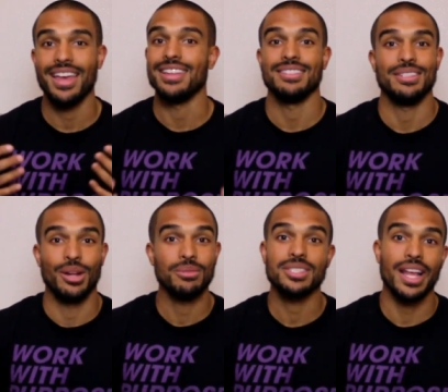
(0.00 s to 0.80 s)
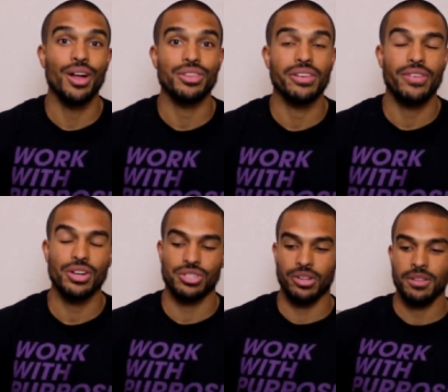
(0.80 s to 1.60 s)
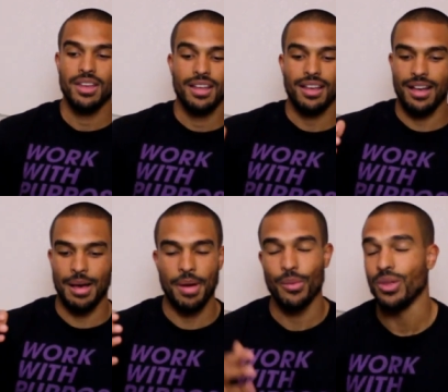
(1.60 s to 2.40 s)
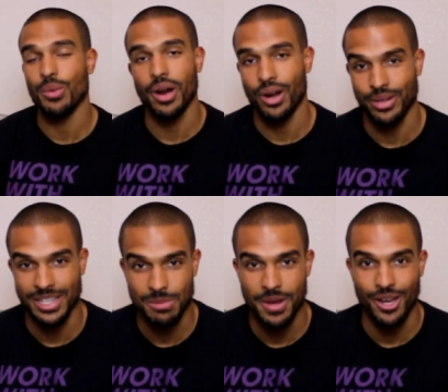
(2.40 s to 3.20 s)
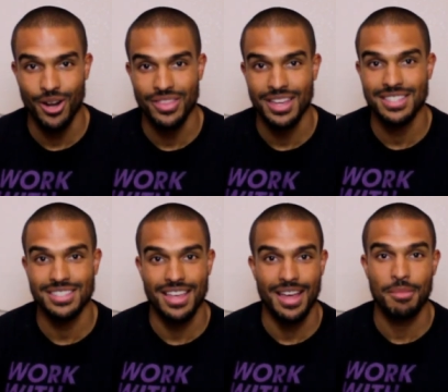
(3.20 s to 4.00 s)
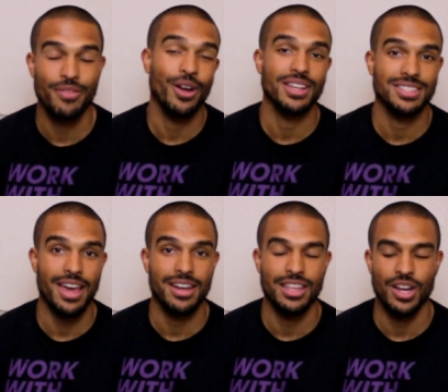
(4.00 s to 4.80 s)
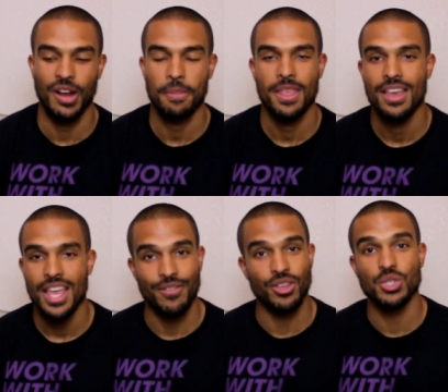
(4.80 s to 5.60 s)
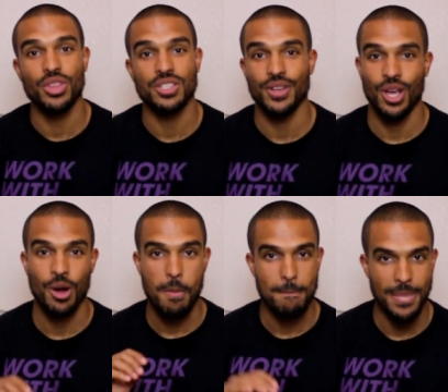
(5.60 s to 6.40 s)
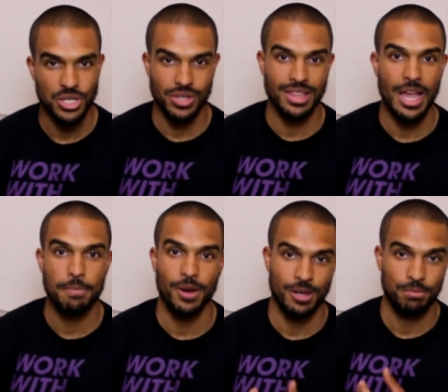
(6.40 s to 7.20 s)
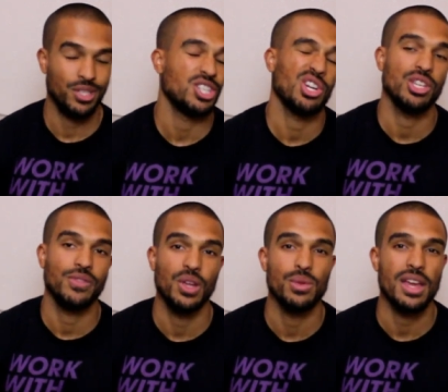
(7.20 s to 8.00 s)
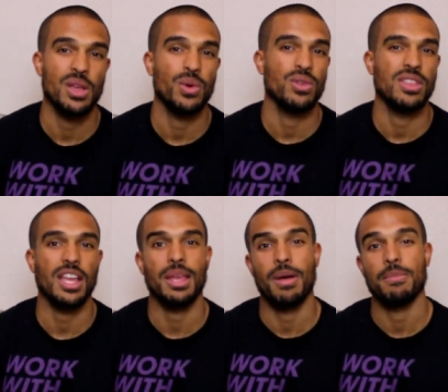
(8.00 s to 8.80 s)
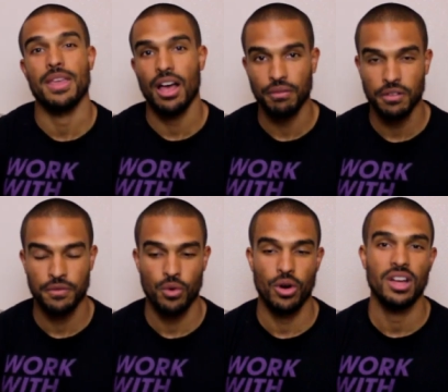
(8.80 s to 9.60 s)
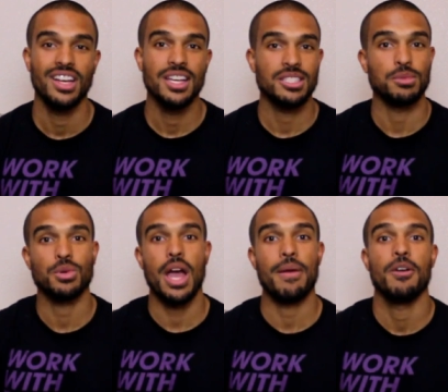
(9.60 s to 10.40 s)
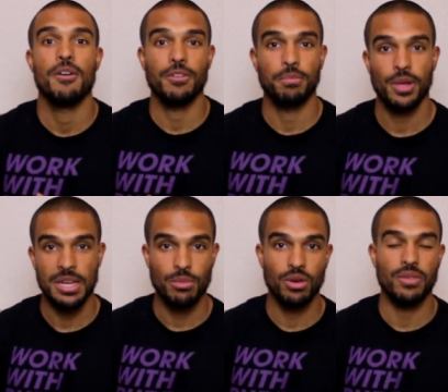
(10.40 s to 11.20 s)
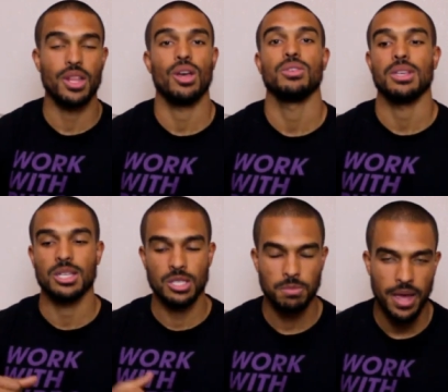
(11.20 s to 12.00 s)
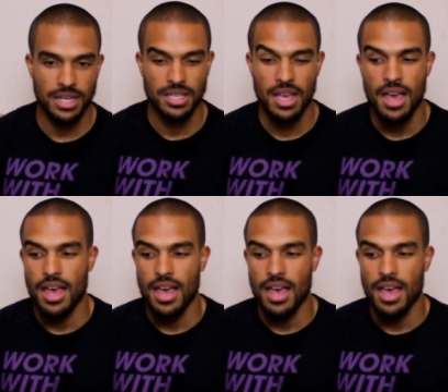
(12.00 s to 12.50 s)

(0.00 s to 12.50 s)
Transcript: and you know, stay healthy and functional. Um, I really want to know your guys' opinion on this. I'm very excited to hear it. If you enjoyed this video, make sure to hit the like button. Please share this video with anyone you think it might be helpful for. Subscribe for plenty more videos. Expect